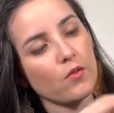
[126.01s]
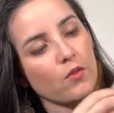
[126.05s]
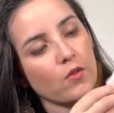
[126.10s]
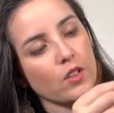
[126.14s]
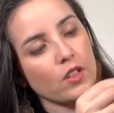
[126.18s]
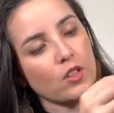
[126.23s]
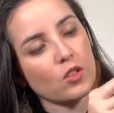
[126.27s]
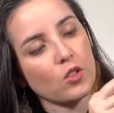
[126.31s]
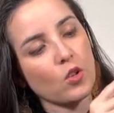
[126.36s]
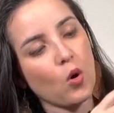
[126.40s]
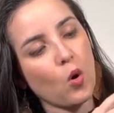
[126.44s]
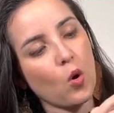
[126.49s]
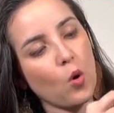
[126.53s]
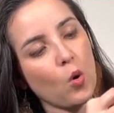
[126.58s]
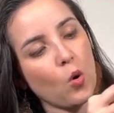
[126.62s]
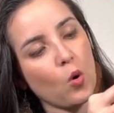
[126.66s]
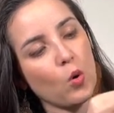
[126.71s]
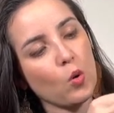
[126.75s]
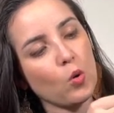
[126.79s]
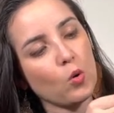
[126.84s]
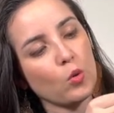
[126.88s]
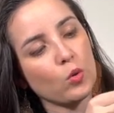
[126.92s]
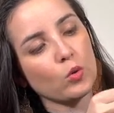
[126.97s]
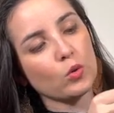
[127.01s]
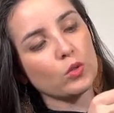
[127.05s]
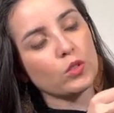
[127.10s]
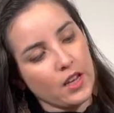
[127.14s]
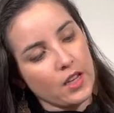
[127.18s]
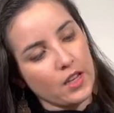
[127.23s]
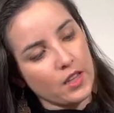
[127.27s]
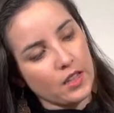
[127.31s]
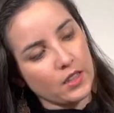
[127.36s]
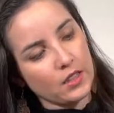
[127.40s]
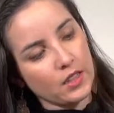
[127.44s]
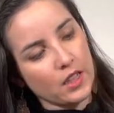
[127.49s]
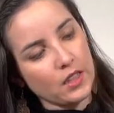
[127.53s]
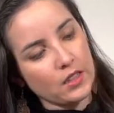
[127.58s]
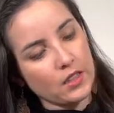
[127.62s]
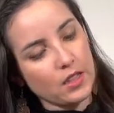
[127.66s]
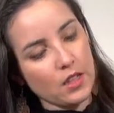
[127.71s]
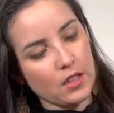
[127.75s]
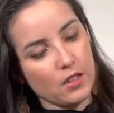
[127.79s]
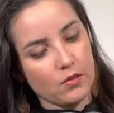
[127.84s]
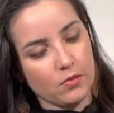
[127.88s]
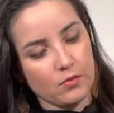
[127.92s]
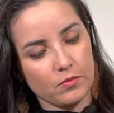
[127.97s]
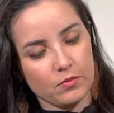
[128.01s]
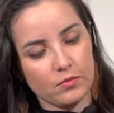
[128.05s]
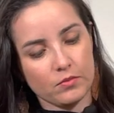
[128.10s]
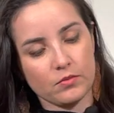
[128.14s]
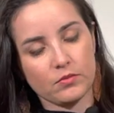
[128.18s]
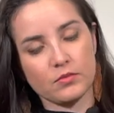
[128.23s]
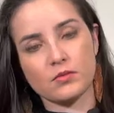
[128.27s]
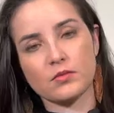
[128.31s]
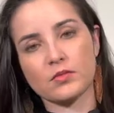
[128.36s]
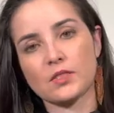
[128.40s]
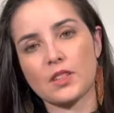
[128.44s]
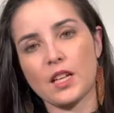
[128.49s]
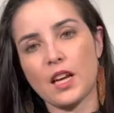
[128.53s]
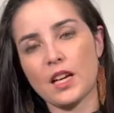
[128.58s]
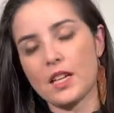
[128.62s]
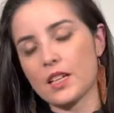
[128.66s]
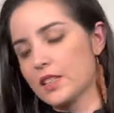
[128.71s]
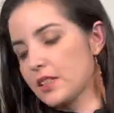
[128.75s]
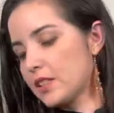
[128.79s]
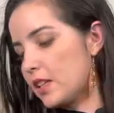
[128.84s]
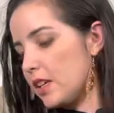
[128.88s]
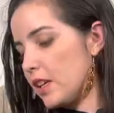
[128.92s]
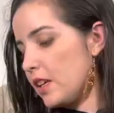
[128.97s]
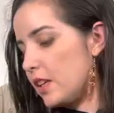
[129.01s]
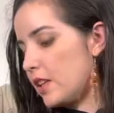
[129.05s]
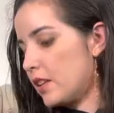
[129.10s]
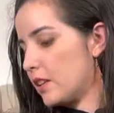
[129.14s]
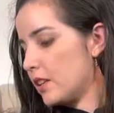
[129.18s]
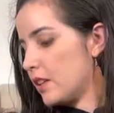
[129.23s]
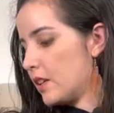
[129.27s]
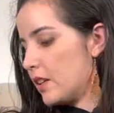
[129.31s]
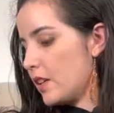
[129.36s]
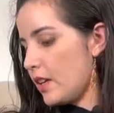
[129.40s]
It's old and that's it. That is it.